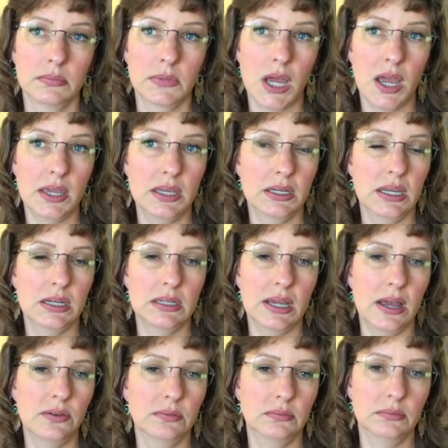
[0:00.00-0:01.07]
I can get
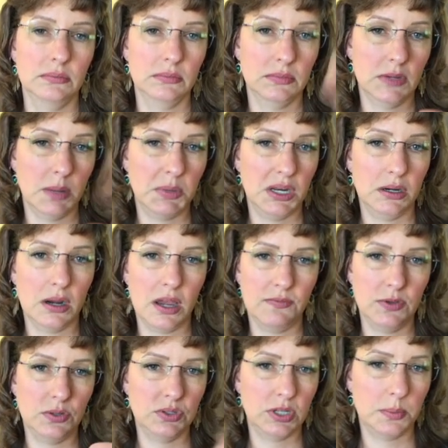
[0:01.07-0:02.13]
down, I mean, I've
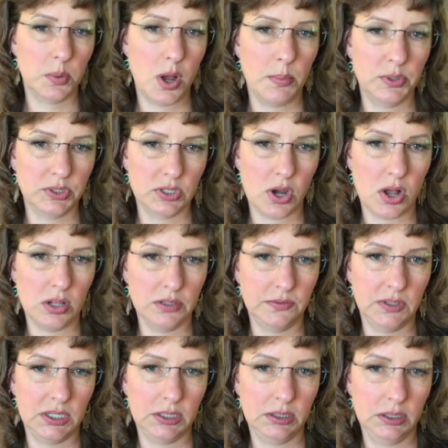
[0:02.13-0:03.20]
used up almost all of
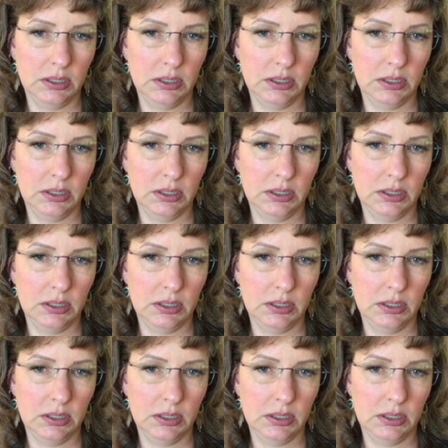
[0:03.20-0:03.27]
it.